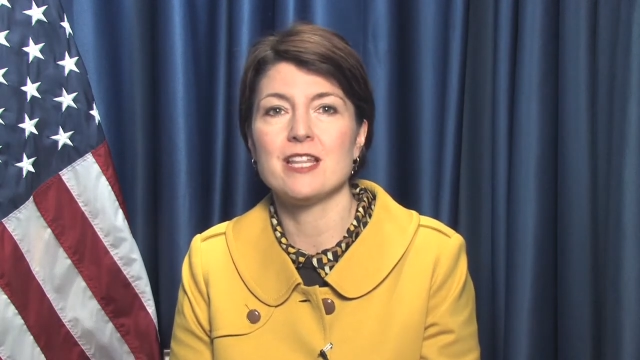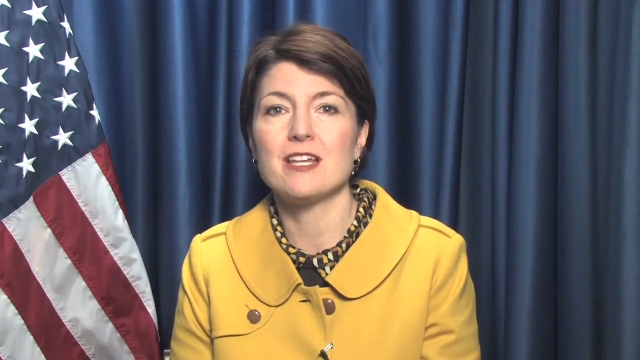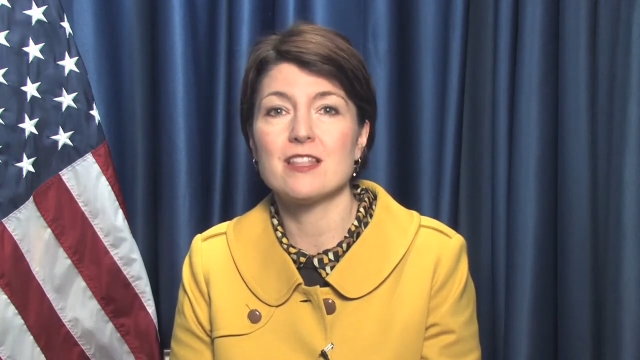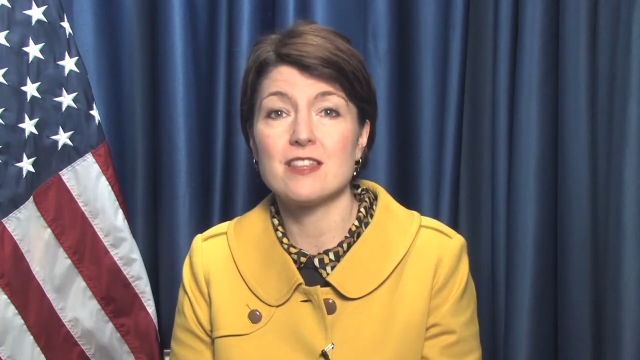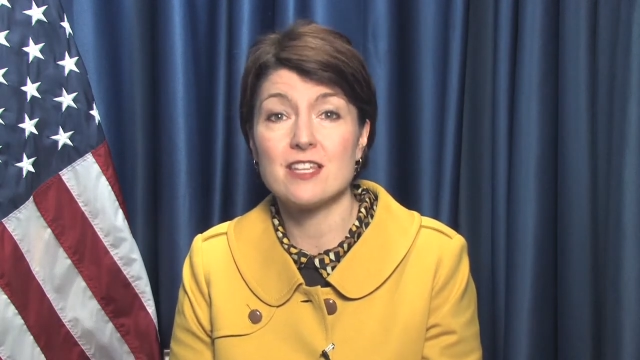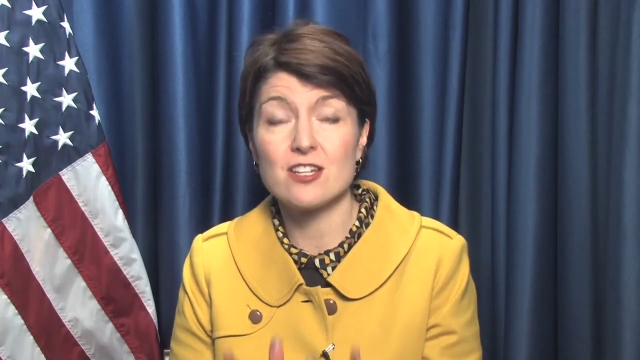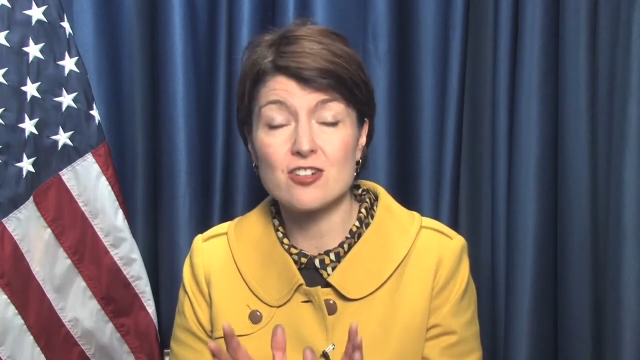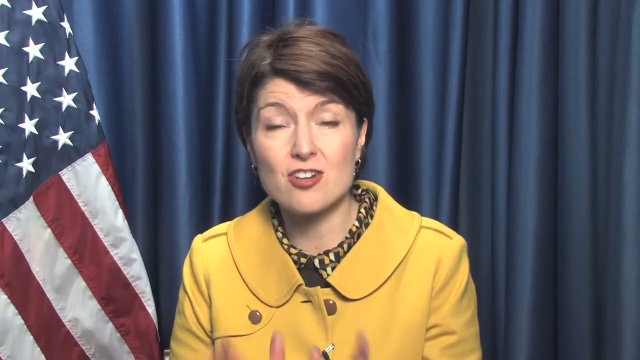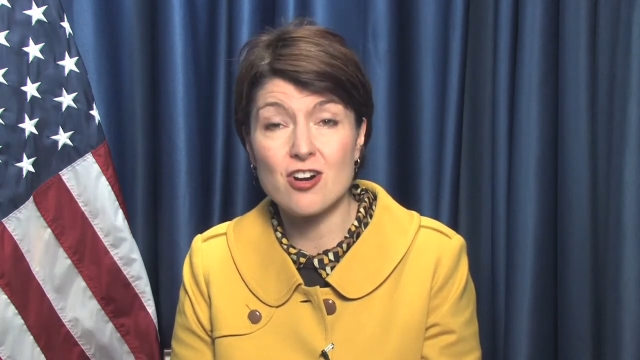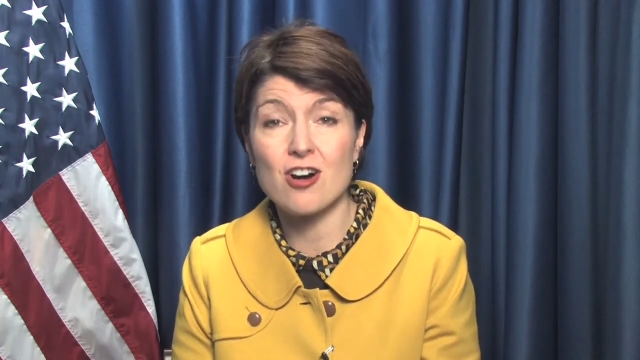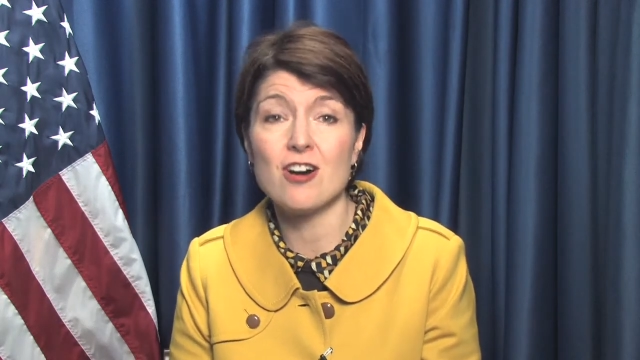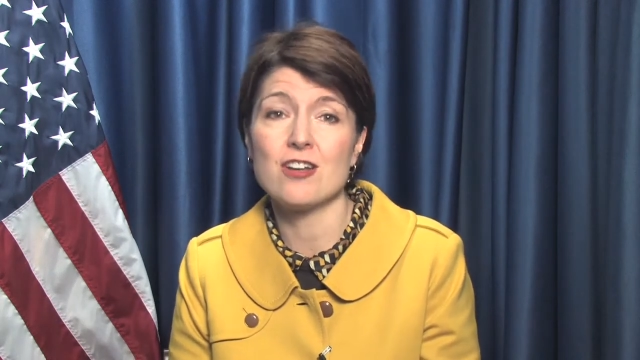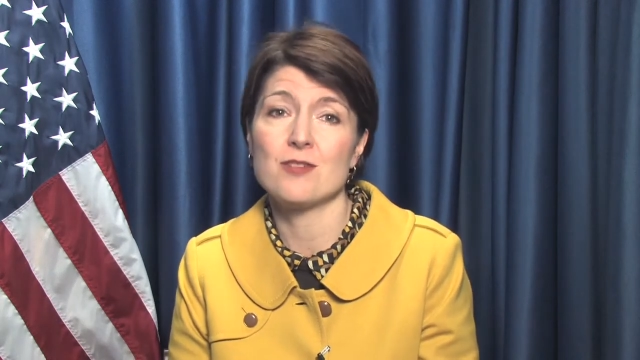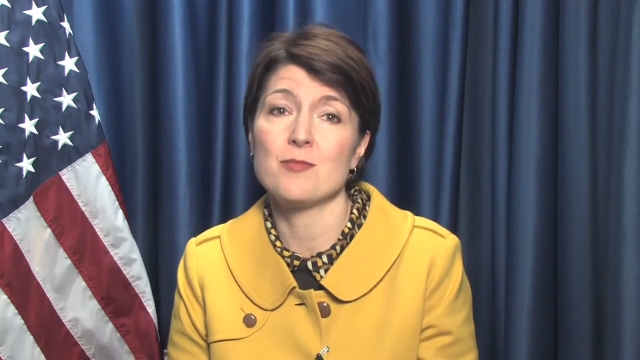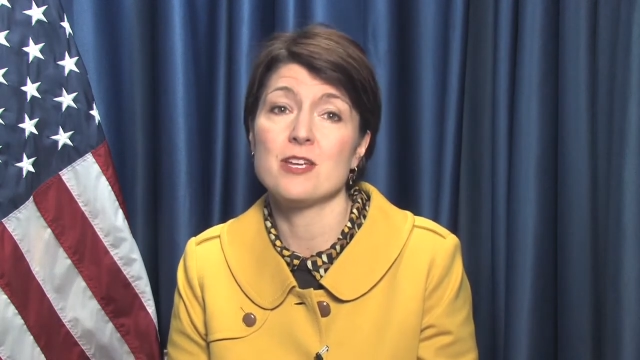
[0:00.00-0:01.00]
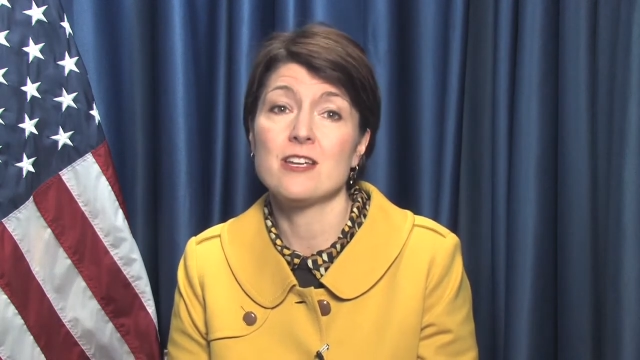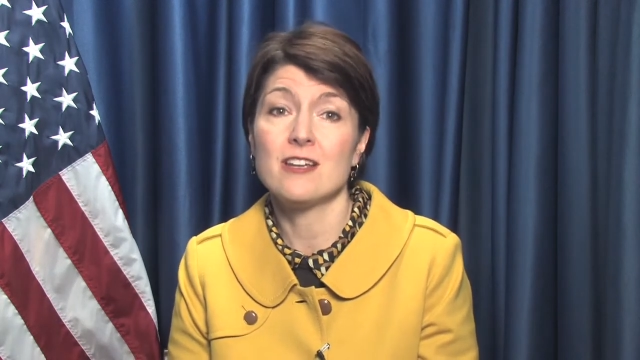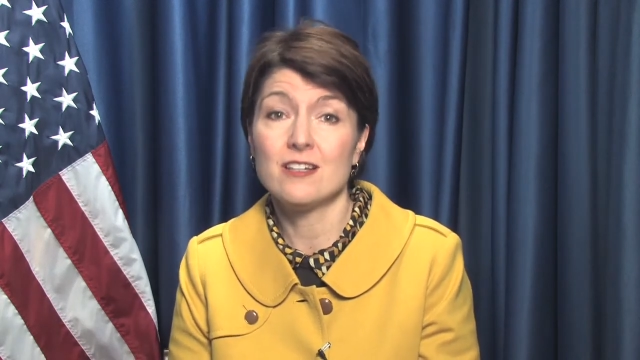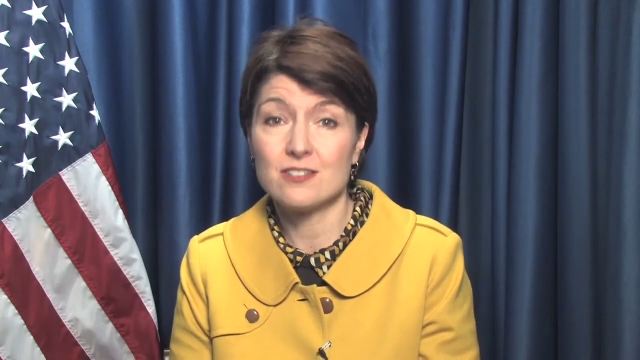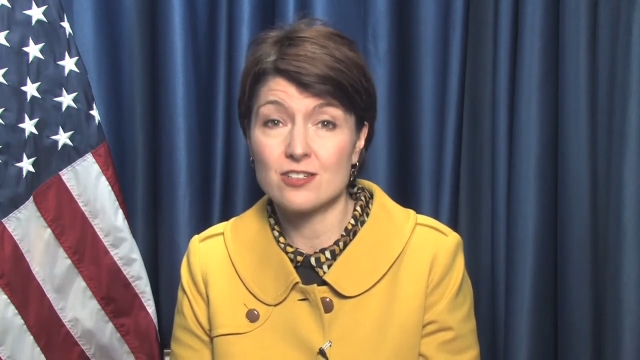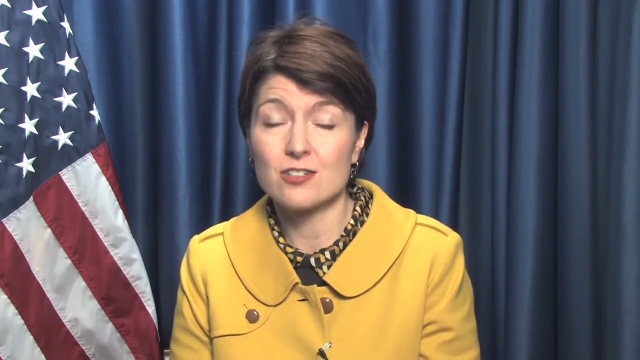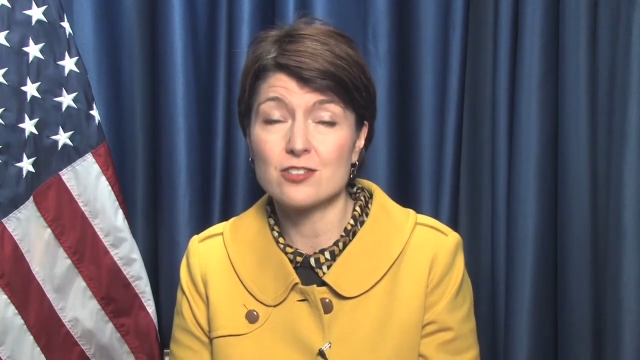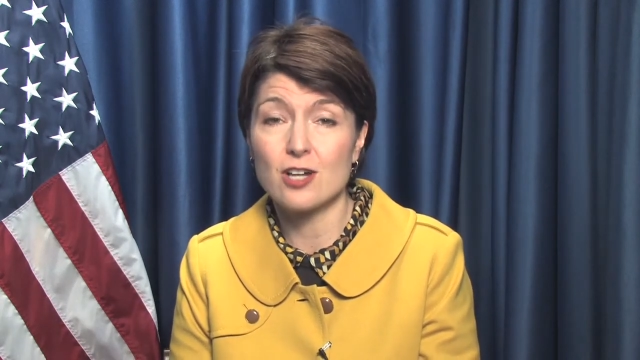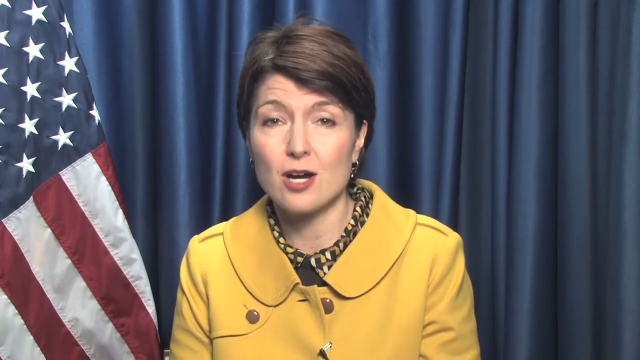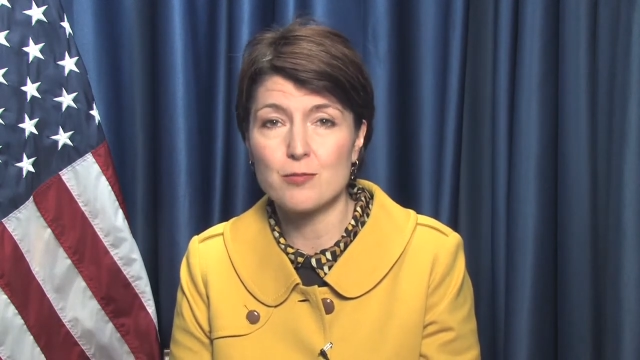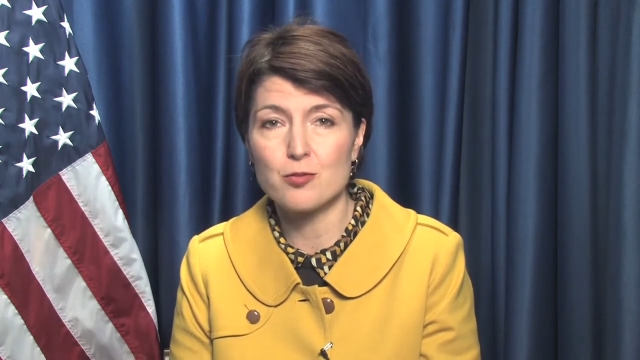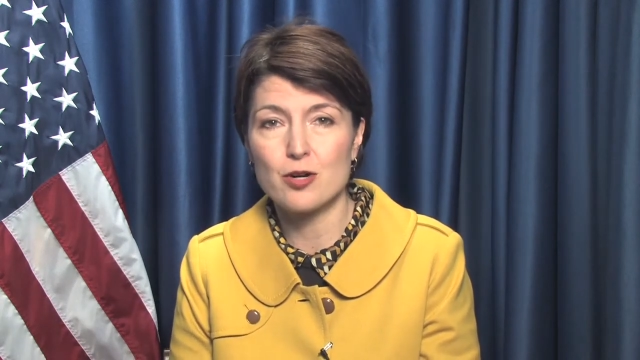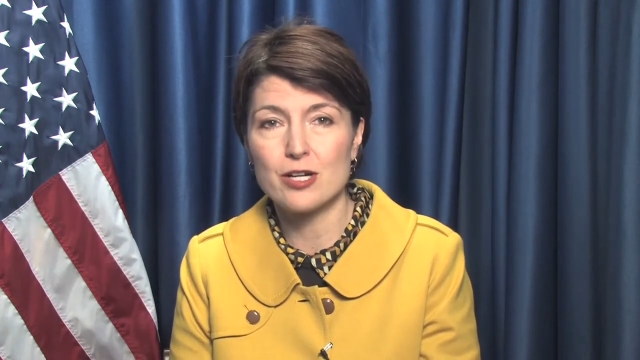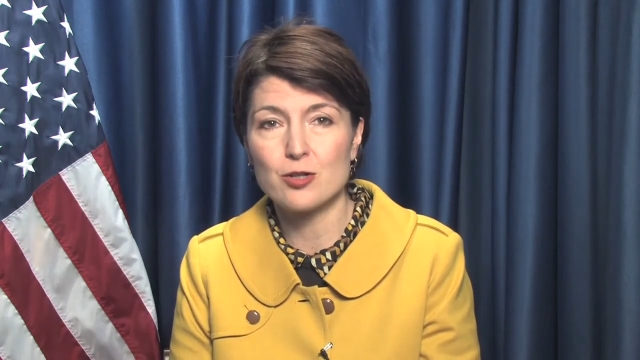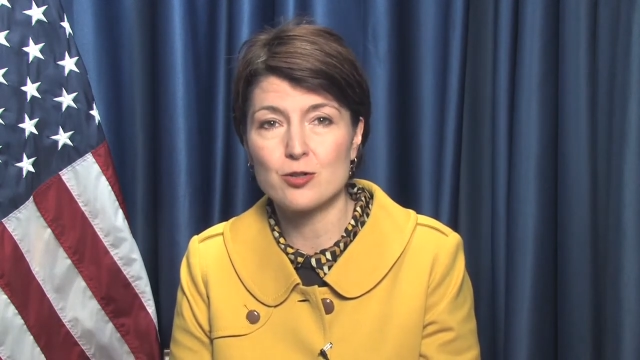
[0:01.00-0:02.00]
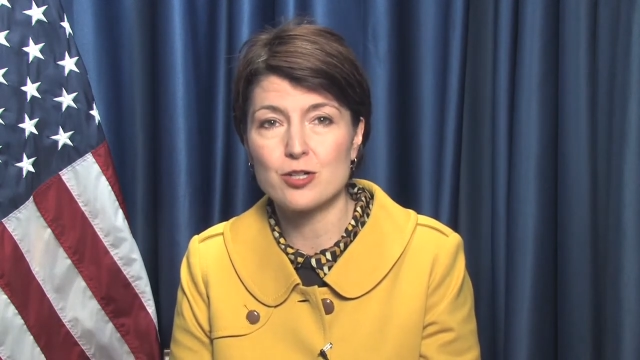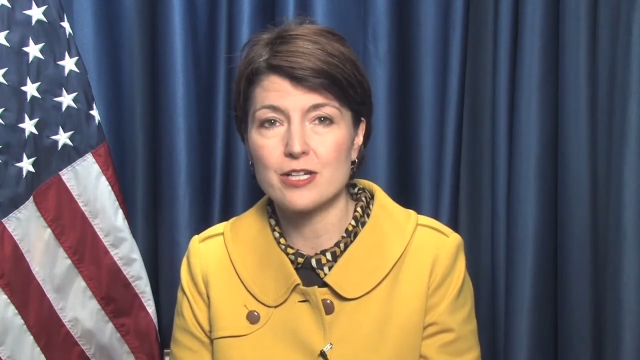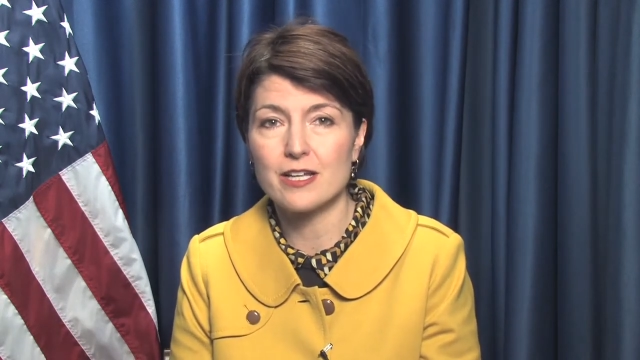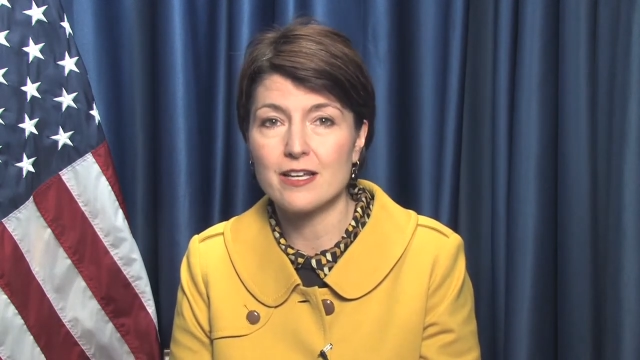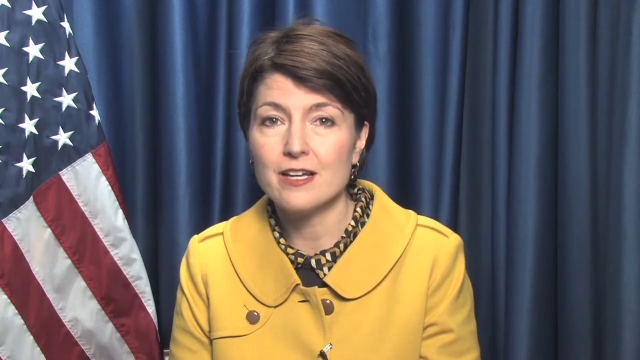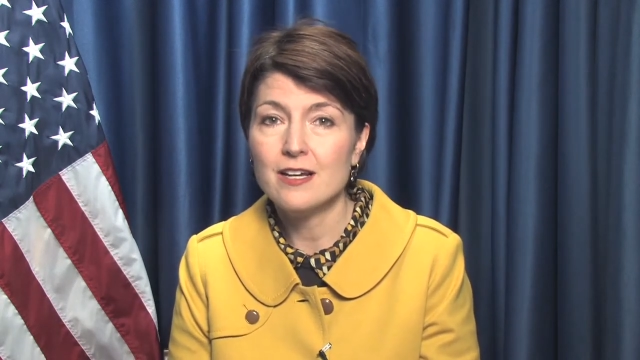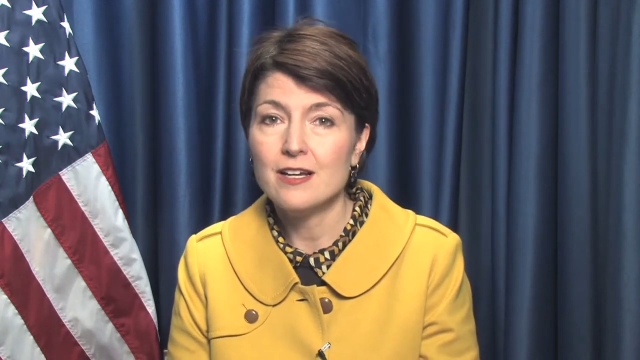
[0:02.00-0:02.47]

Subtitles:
that the economy is our top priority.